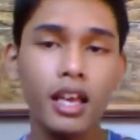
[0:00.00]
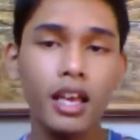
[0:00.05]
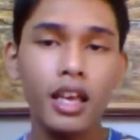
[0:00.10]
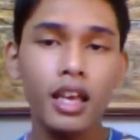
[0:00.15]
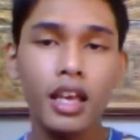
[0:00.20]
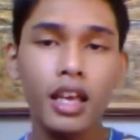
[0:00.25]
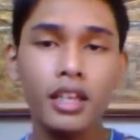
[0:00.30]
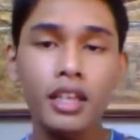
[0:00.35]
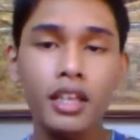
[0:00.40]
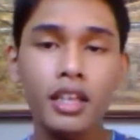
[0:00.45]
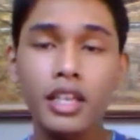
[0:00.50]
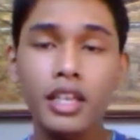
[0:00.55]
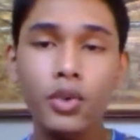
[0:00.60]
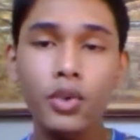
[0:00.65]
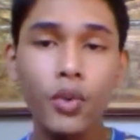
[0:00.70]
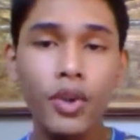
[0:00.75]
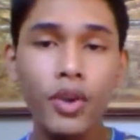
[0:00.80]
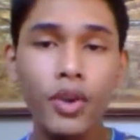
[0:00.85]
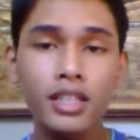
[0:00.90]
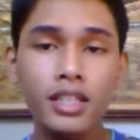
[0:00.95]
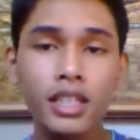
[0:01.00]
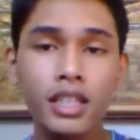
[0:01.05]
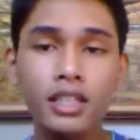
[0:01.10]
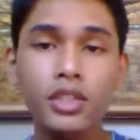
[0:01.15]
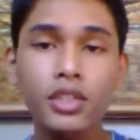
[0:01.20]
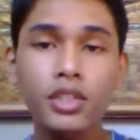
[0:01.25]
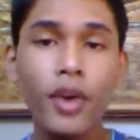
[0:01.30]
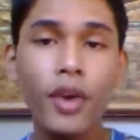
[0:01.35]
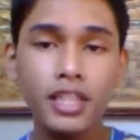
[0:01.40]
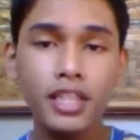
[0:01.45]
and increasing
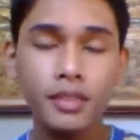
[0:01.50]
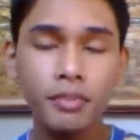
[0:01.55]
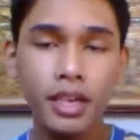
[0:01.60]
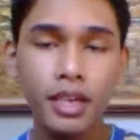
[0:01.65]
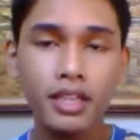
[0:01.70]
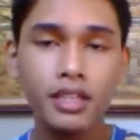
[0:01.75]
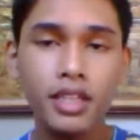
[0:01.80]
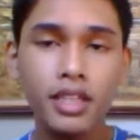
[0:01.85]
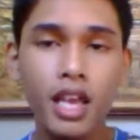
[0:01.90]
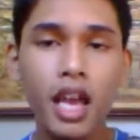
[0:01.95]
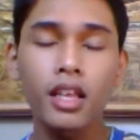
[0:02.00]
the rest mass.